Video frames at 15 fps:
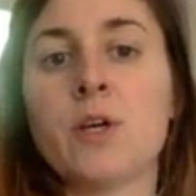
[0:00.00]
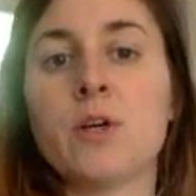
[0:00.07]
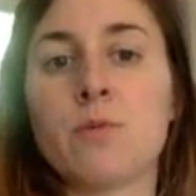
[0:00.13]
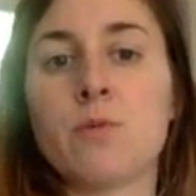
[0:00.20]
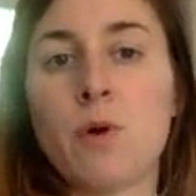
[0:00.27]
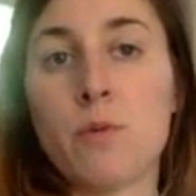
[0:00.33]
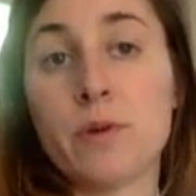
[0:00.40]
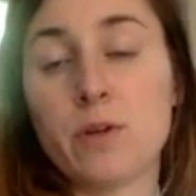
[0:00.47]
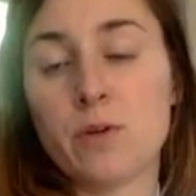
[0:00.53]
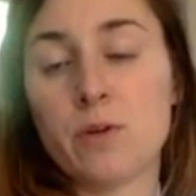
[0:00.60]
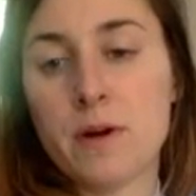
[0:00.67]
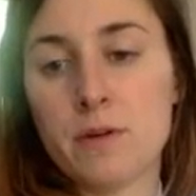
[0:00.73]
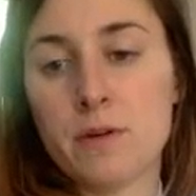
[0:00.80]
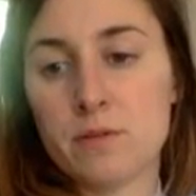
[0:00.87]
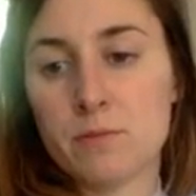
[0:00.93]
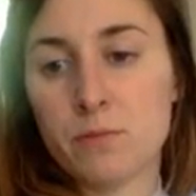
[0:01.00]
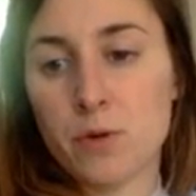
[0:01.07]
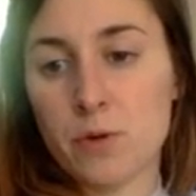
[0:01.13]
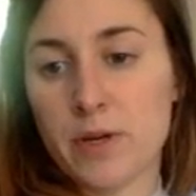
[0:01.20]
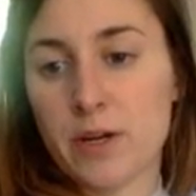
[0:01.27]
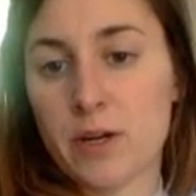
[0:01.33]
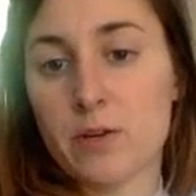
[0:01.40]
What we know about
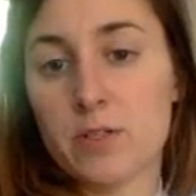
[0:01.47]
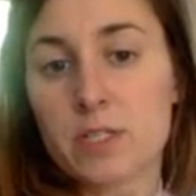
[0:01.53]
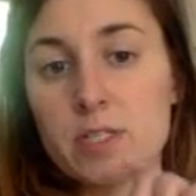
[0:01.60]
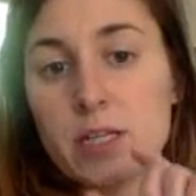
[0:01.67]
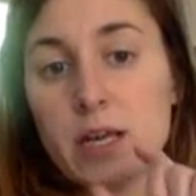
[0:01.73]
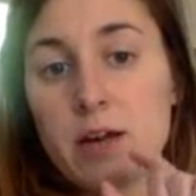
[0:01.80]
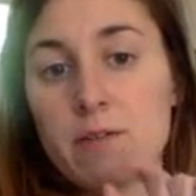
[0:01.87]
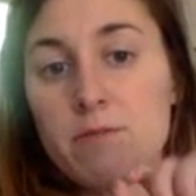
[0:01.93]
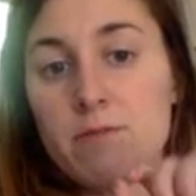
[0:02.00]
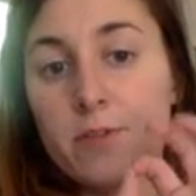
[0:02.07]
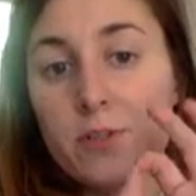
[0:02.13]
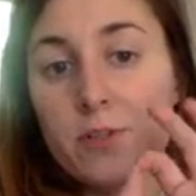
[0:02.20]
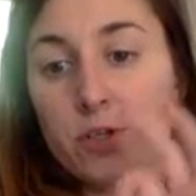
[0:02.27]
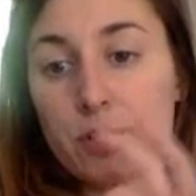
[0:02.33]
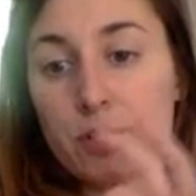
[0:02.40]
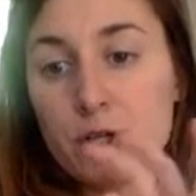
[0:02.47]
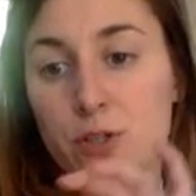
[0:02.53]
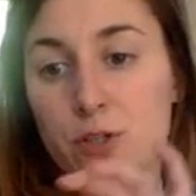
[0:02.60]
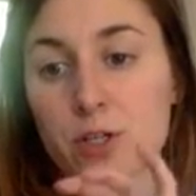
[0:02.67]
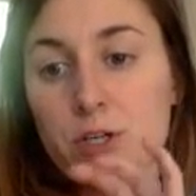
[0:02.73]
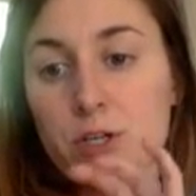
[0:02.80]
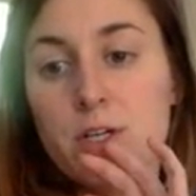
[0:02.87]
prokaryotes is they have
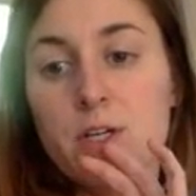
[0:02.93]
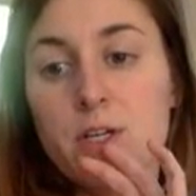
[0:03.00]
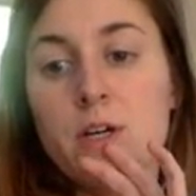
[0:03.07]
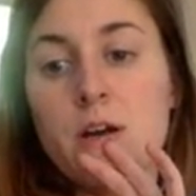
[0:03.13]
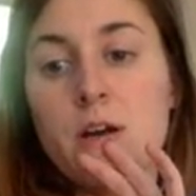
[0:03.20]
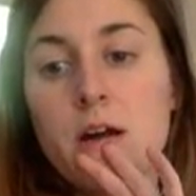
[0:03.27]
circular